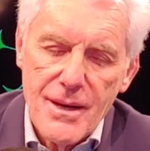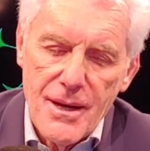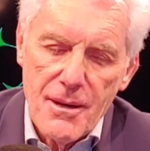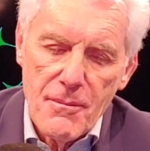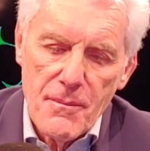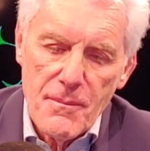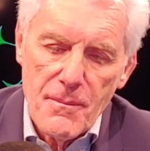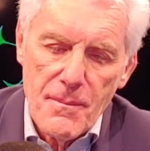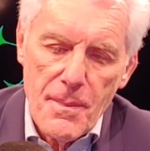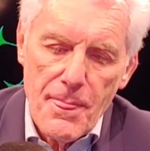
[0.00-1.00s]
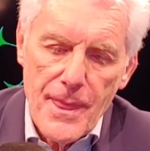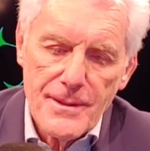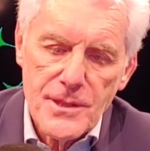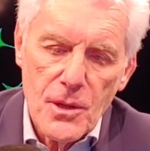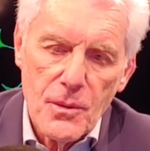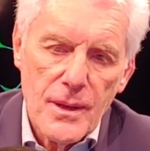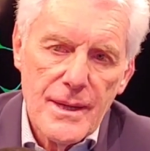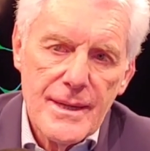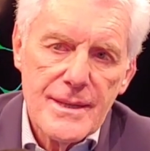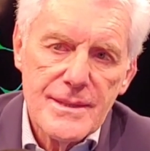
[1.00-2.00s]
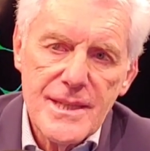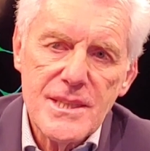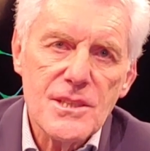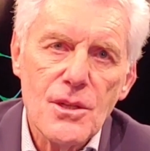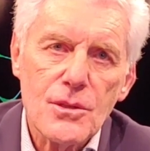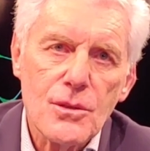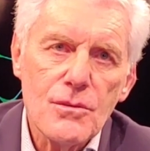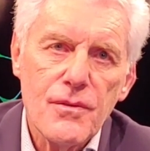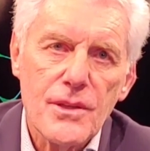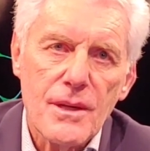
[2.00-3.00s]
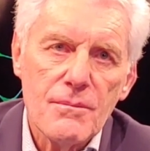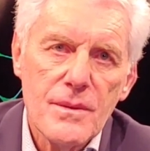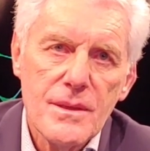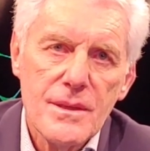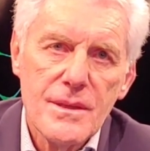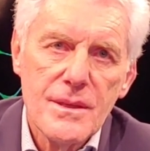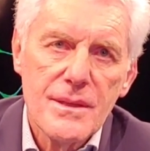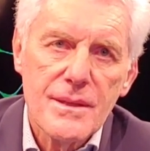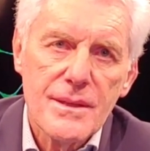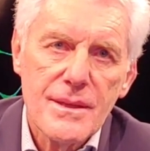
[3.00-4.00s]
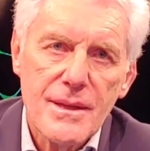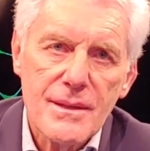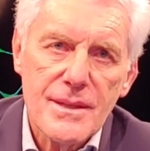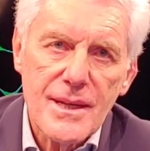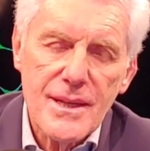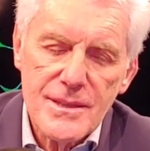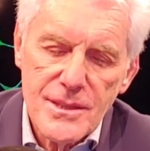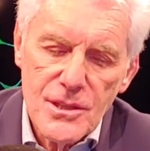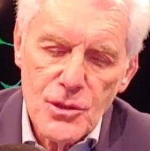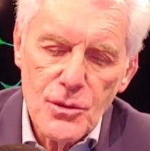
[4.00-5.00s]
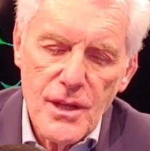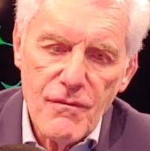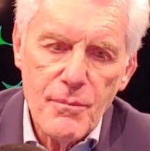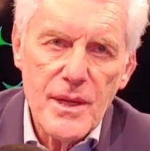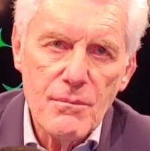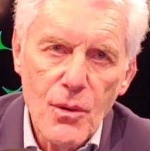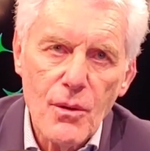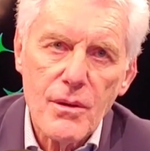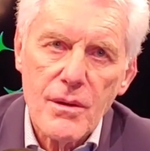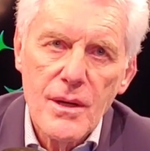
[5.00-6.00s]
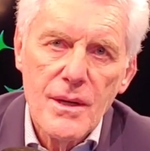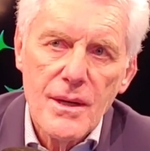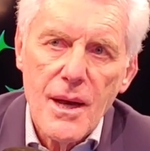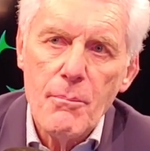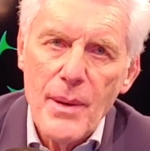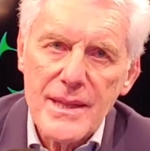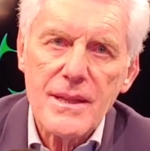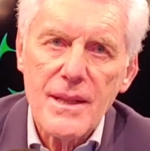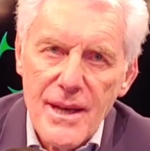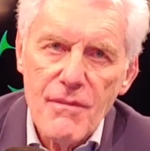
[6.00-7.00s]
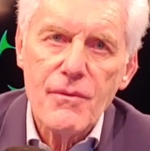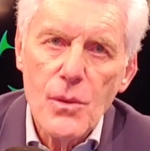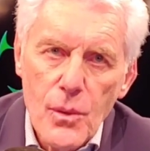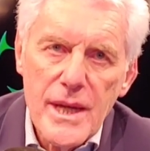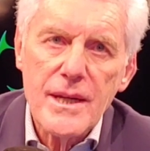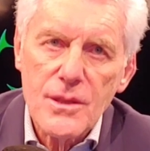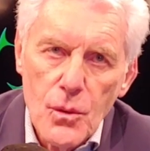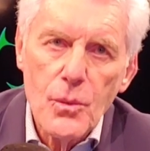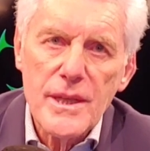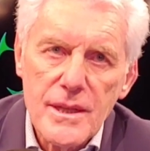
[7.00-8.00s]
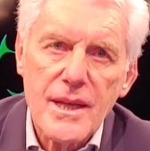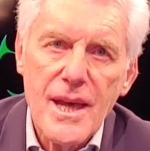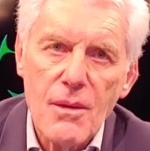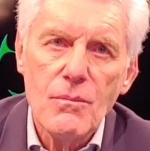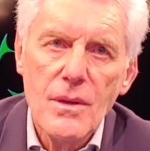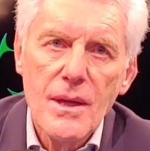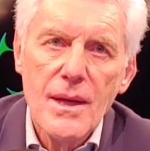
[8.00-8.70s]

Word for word: Um, so this is not good for them. It, it should have been more a battle every week to win the game.